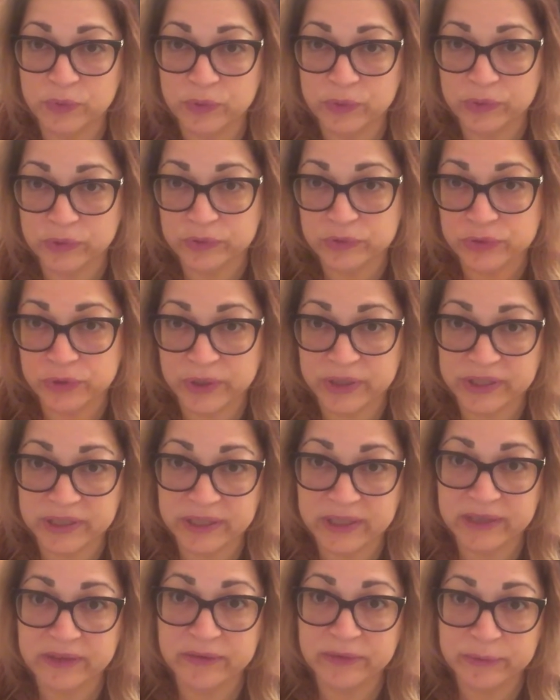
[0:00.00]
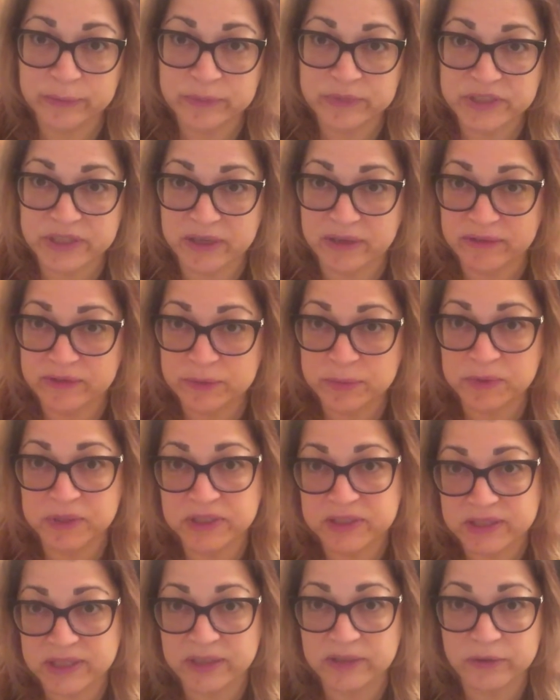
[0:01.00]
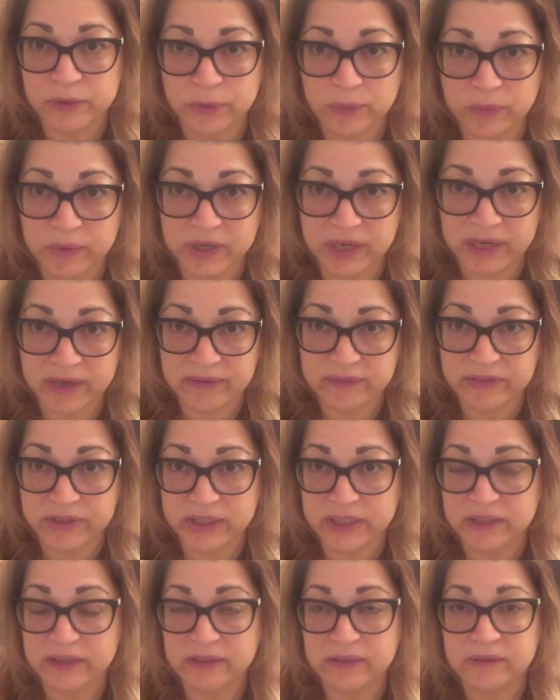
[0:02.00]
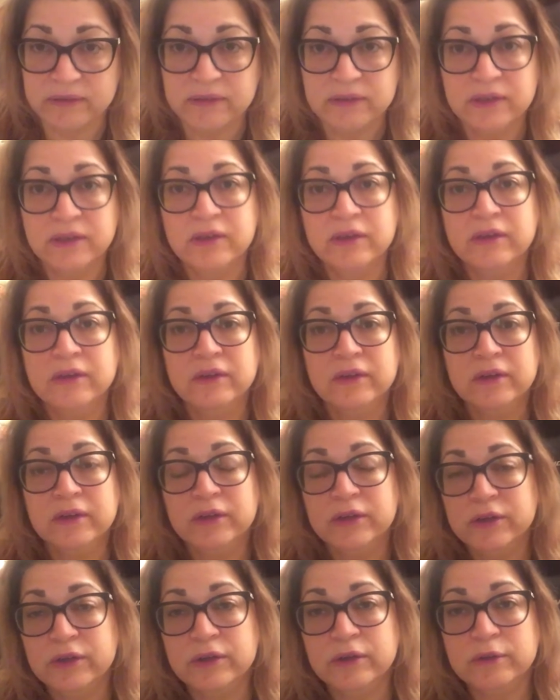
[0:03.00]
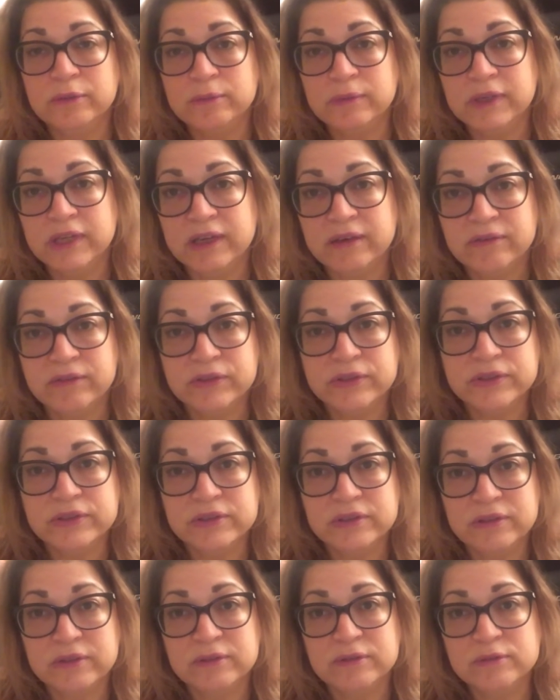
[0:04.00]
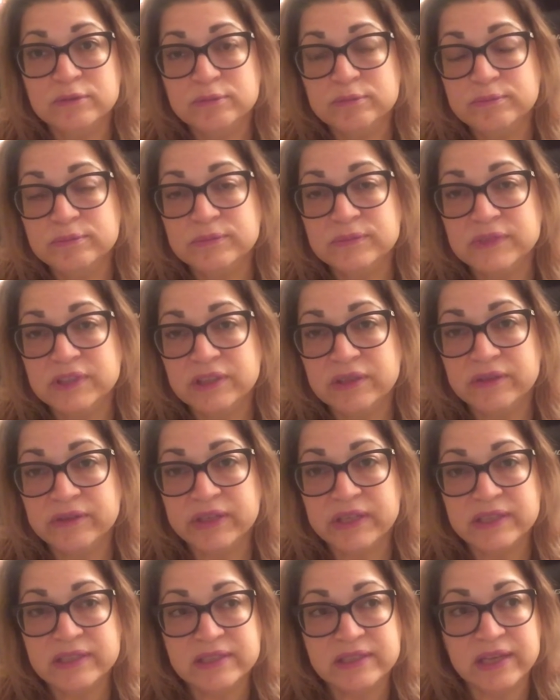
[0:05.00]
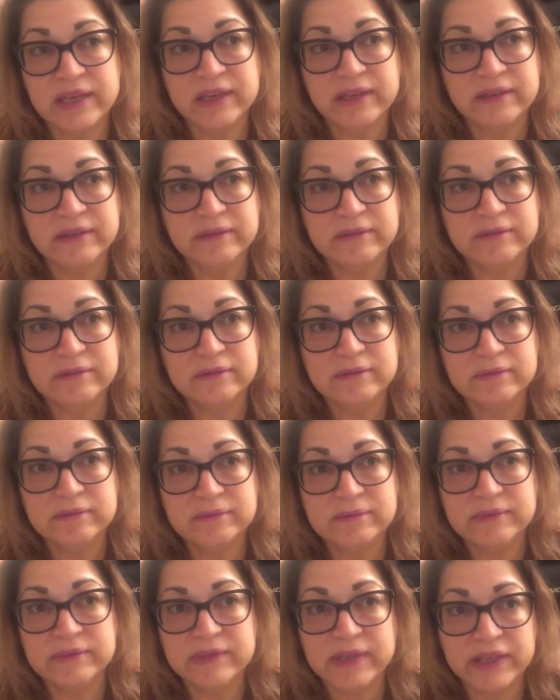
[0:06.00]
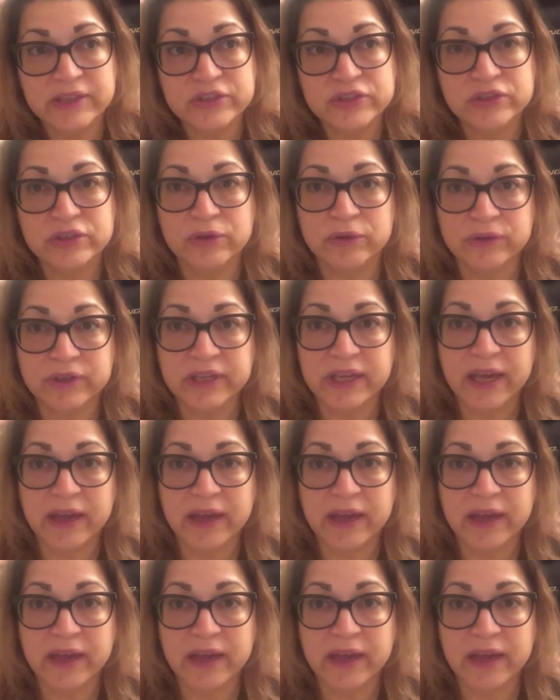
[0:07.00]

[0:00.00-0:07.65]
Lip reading: or trying to kill themselves because they don't want to have a kid or whatever. So, they say they should only